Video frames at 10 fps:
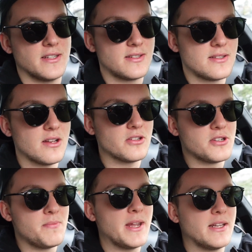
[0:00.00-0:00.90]
It's such
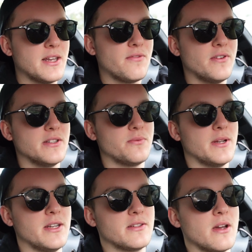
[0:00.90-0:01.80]
a big difference
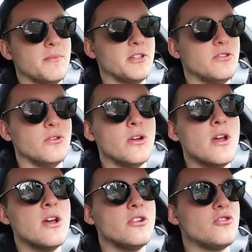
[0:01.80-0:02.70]
when it's coming to
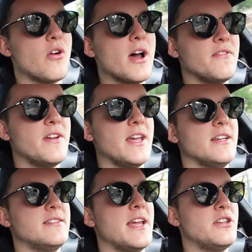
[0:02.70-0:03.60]

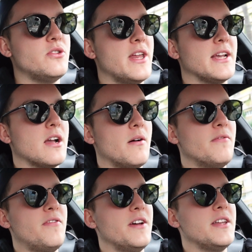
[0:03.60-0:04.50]
driving, day-to-day
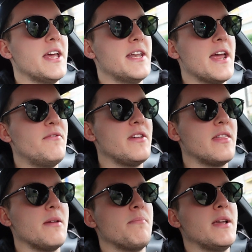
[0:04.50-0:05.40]
comfort and
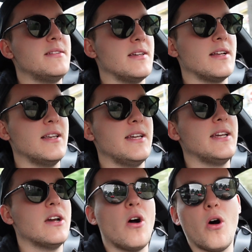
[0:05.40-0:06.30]
everything
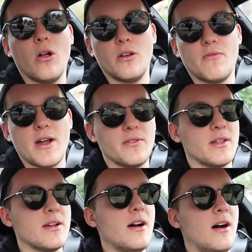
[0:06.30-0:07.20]
basically all around
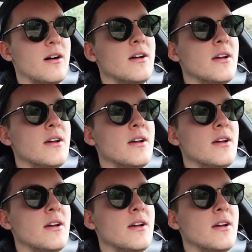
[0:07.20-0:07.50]
the car.